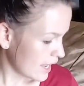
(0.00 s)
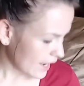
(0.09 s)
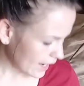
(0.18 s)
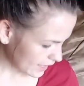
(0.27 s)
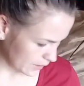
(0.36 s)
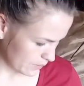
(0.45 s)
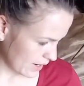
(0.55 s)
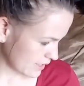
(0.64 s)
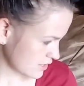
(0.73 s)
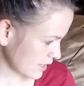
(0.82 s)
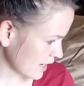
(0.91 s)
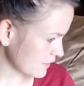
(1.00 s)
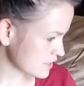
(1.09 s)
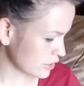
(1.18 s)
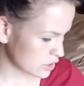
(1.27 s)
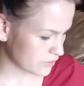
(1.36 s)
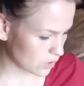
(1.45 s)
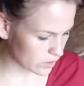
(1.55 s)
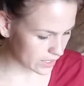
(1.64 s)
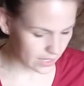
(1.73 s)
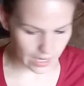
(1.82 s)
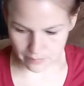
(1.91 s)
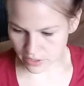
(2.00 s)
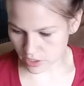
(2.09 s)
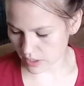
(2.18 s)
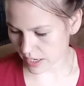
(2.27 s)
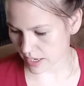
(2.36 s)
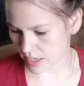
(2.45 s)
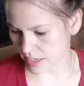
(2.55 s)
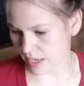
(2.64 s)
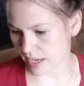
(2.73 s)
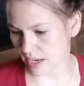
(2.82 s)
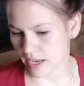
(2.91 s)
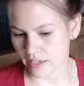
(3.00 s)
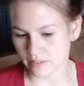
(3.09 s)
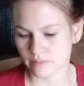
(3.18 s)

Anyway, so I got these clothes folded. I'm going to go ahead and